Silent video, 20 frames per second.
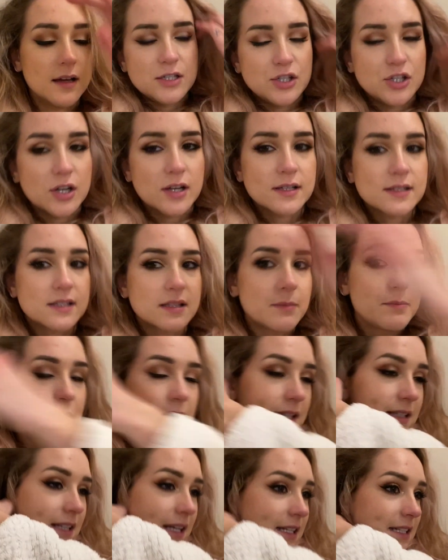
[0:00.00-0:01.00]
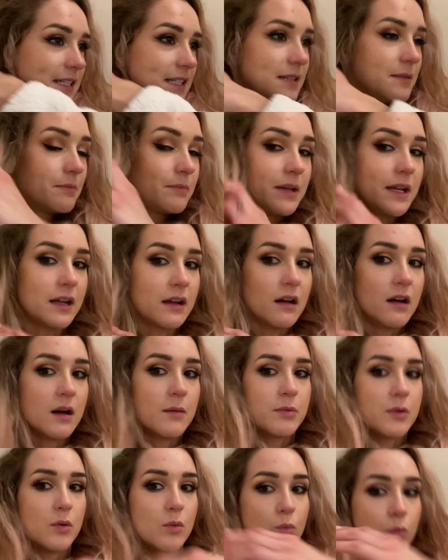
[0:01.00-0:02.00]
Just the bits that didn't pick
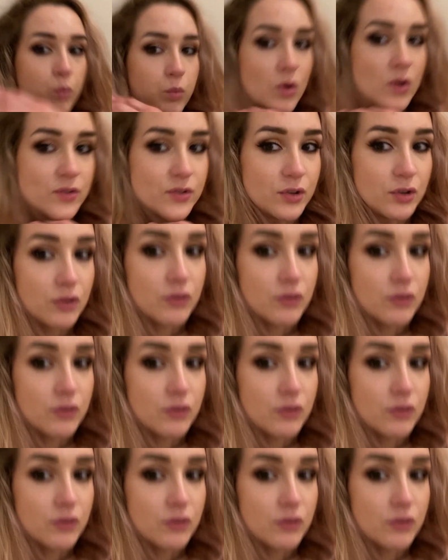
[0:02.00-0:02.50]
up wasn't